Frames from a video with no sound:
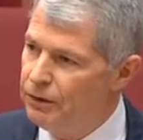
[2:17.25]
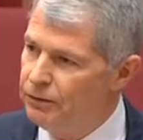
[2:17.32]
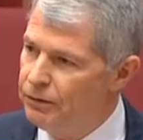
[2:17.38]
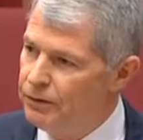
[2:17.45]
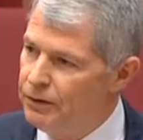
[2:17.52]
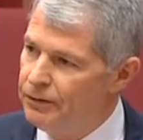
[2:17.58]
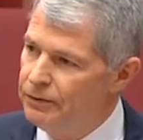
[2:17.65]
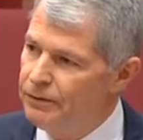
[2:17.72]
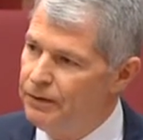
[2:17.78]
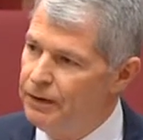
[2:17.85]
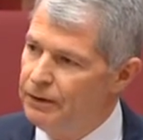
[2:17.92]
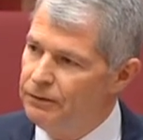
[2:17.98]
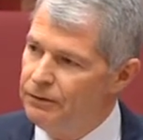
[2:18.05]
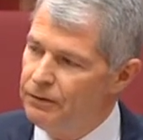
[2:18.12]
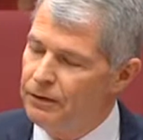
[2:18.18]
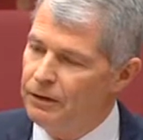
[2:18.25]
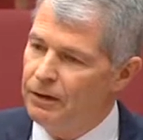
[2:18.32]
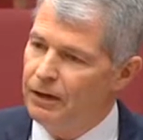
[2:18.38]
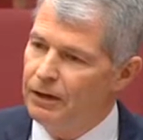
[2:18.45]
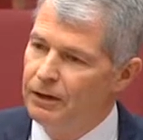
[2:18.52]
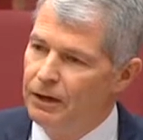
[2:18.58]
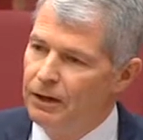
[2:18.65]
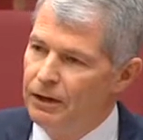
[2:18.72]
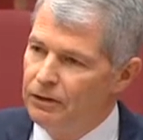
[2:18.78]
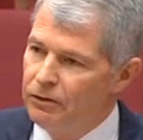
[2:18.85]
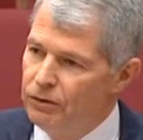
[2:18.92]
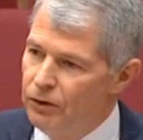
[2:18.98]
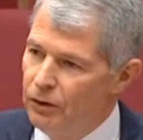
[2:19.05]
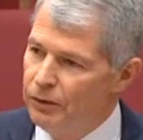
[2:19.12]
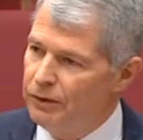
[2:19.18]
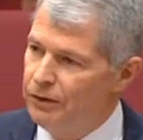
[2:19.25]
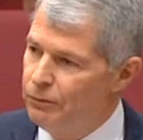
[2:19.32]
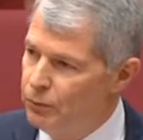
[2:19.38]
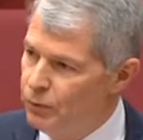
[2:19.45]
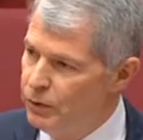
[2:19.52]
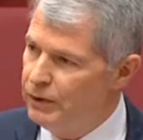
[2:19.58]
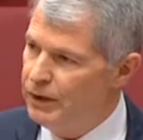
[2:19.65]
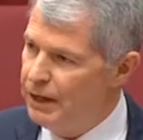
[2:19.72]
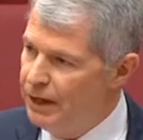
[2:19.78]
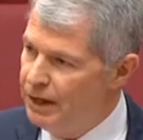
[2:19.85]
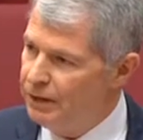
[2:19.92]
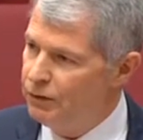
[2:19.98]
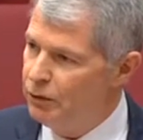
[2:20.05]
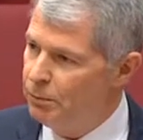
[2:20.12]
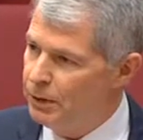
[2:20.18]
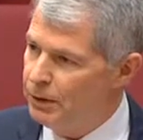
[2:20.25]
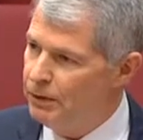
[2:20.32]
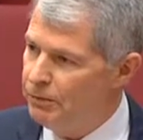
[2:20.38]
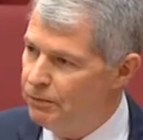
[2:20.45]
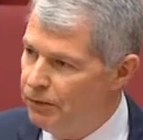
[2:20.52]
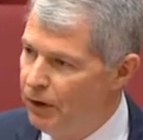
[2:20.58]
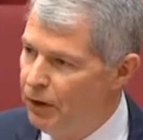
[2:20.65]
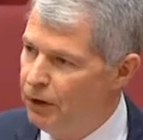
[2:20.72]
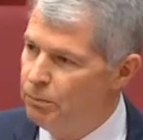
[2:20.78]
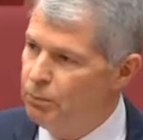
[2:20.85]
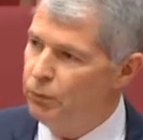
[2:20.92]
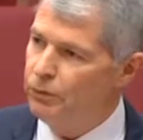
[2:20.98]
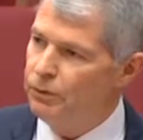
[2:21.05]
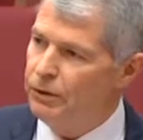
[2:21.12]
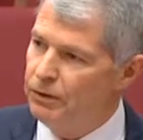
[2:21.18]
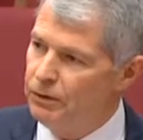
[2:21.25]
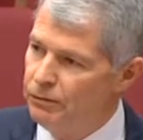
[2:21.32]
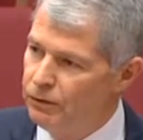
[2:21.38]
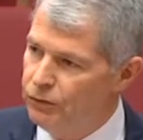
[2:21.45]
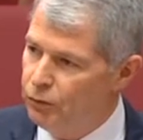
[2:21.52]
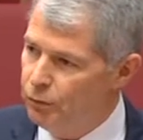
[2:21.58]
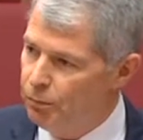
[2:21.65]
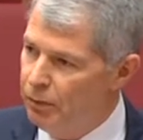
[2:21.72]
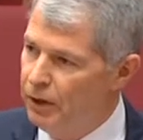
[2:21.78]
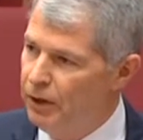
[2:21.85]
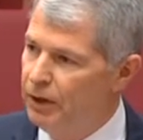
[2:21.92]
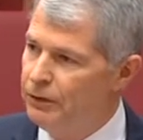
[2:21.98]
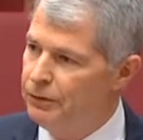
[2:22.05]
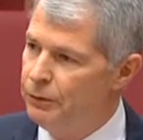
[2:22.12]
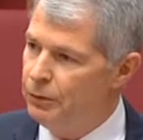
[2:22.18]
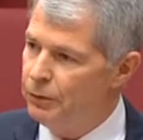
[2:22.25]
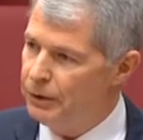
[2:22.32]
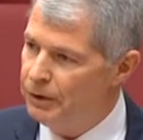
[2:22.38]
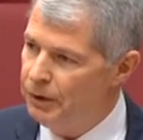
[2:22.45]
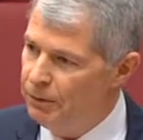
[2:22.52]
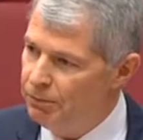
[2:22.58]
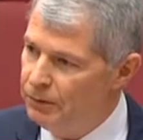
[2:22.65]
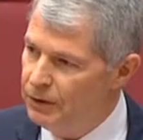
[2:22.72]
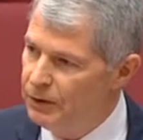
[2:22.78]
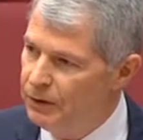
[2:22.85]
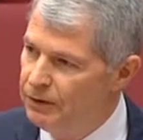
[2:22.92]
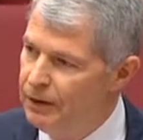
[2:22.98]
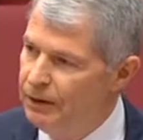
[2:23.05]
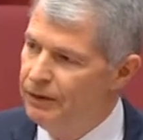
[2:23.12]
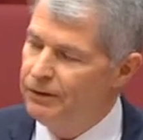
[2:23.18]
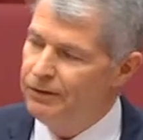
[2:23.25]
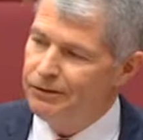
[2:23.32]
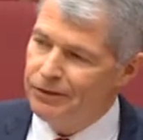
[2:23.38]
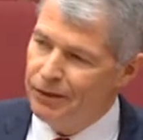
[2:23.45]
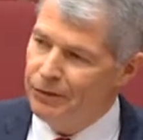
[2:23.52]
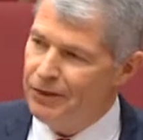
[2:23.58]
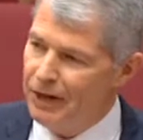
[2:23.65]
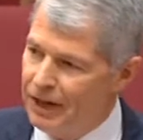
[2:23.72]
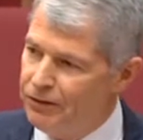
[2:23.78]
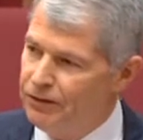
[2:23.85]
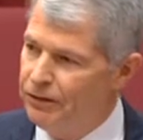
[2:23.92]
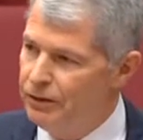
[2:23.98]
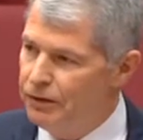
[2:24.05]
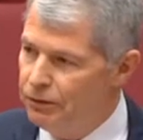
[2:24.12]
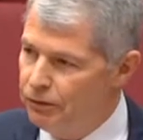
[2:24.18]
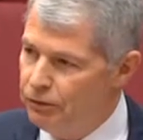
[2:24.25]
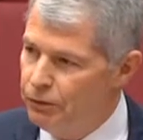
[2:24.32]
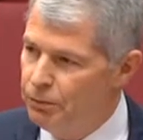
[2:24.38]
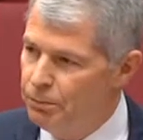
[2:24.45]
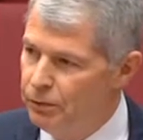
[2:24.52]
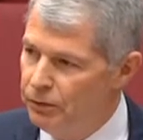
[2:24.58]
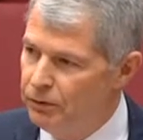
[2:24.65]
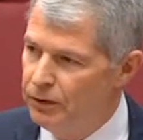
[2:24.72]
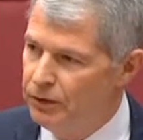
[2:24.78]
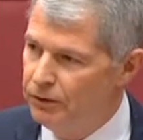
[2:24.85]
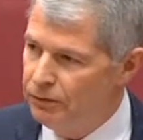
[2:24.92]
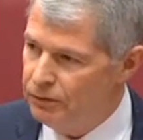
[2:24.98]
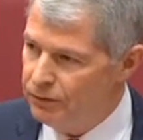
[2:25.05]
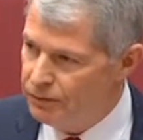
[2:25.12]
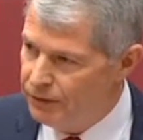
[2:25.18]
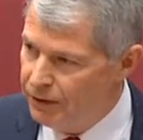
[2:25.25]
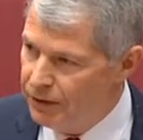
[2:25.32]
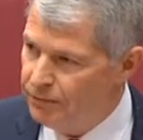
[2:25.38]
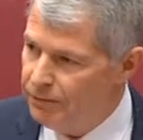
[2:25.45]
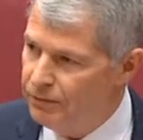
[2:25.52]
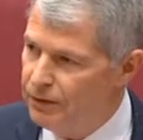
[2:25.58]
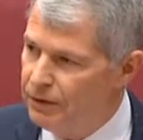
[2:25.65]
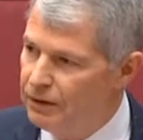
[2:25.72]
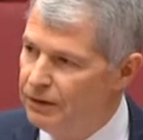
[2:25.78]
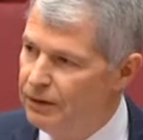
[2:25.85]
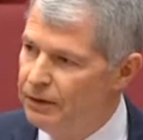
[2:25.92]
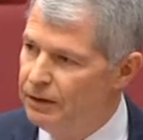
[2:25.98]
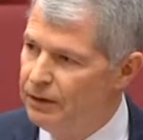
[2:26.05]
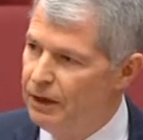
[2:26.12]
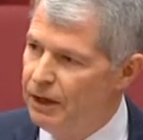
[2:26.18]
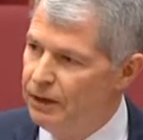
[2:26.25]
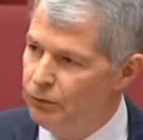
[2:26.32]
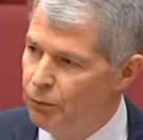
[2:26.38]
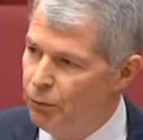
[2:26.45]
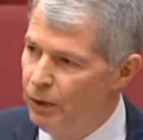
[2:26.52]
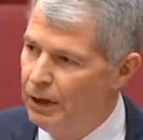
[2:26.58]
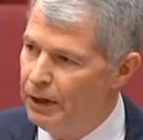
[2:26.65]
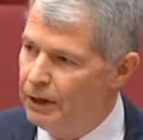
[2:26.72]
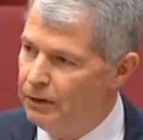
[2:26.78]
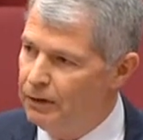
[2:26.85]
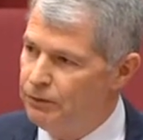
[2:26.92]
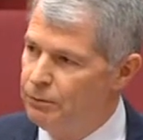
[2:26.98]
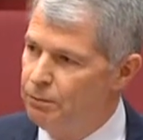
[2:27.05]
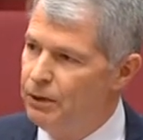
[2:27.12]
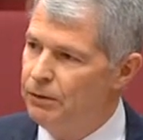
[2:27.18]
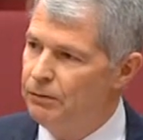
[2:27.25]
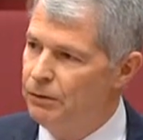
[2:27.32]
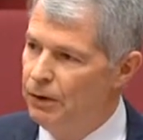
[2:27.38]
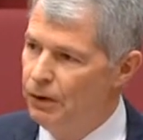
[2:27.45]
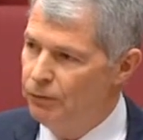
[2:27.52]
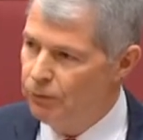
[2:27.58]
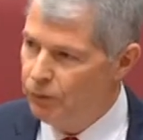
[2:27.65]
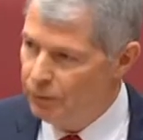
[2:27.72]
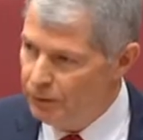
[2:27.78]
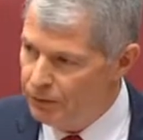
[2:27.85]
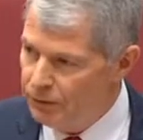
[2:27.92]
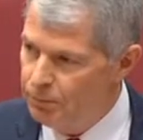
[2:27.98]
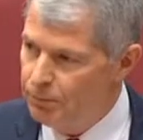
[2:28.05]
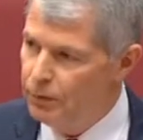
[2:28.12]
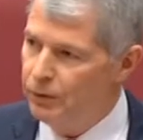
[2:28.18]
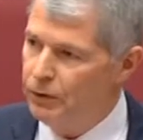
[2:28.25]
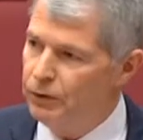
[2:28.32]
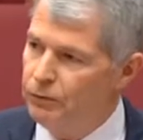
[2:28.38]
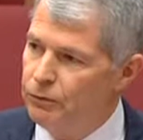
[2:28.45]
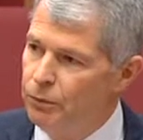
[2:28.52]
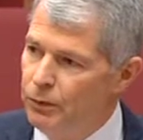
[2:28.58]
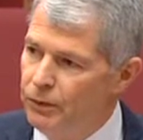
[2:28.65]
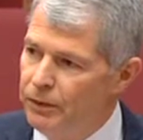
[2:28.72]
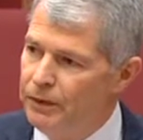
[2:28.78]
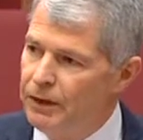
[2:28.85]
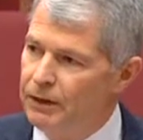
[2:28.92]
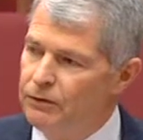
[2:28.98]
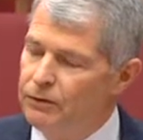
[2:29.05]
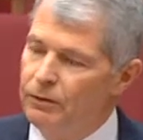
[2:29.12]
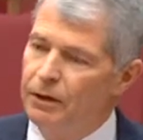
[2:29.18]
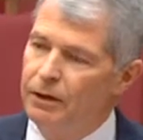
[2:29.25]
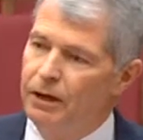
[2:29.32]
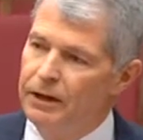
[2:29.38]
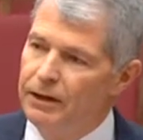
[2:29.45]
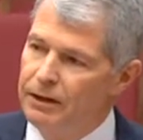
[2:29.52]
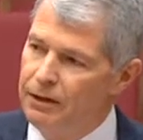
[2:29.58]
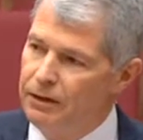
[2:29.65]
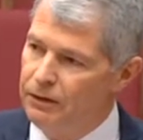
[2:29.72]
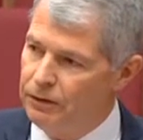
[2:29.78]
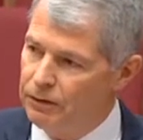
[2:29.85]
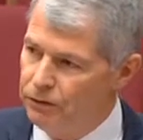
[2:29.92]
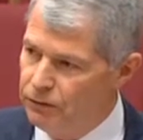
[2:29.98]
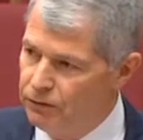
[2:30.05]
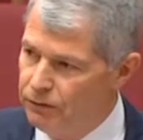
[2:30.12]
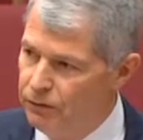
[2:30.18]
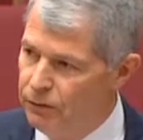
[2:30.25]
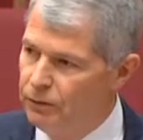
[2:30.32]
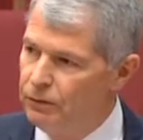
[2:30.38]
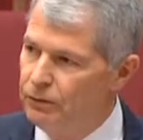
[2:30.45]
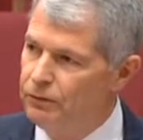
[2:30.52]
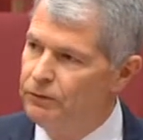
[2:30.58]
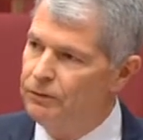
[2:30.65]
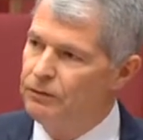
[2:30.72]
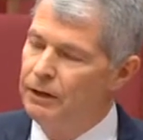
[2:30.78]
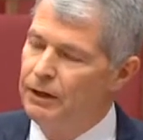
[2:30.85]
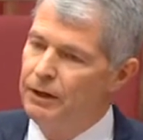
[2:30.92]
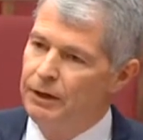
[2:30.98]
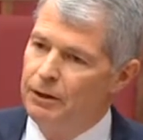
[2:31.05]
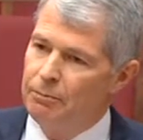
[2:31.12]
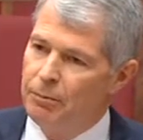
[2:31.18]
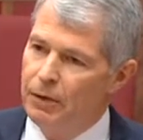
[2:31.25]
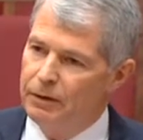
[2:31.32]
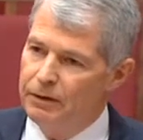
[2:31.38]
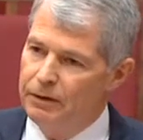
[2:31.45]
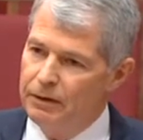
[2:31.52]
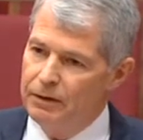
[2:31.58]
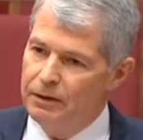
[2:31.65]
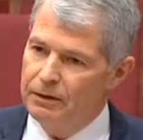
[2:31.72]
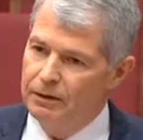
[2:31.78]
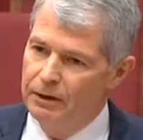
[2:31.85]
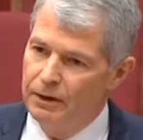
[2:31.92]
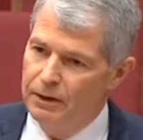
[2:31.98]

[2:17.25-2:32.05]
And so there's things that are not really economically viable for an individual pilot or a company that don't actually contribute to safety in a large way. And I speak from experience with that. So I hear the concerns, but the